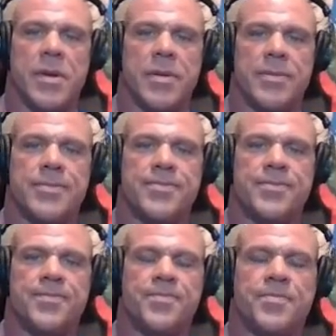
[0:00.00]

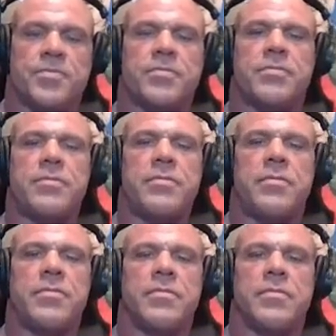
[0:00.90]

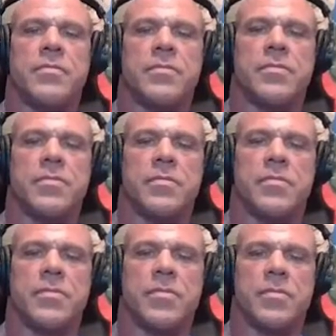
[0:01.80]

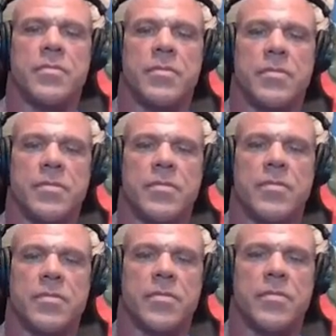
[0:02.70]

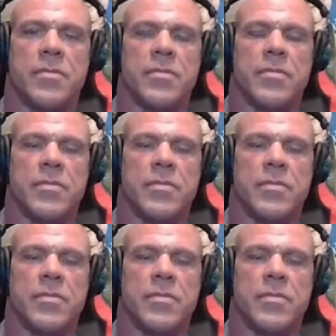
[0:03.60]
This person isn't speaking.